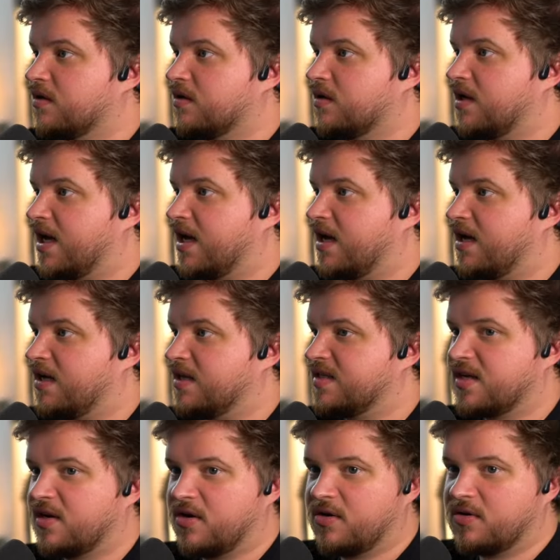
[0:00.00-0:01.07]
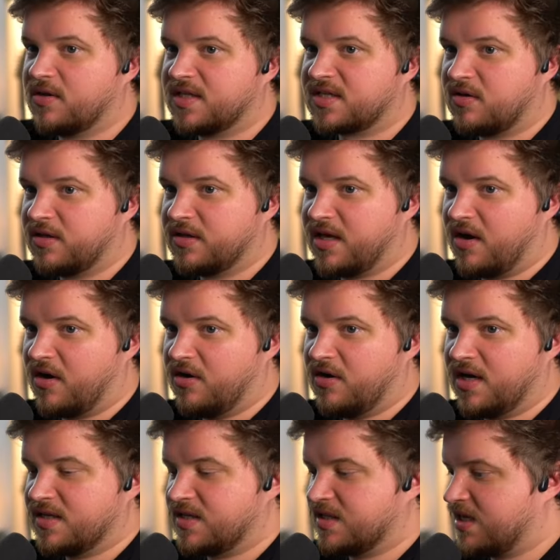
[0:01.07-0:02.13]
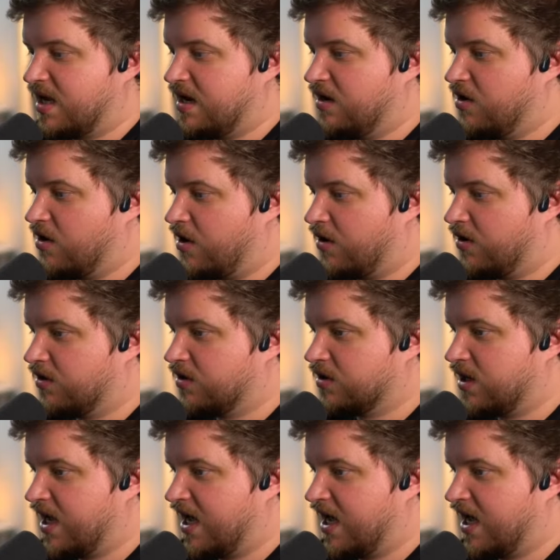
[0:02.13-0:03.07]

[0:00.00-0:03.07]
So let's call it there. You guys are saying no.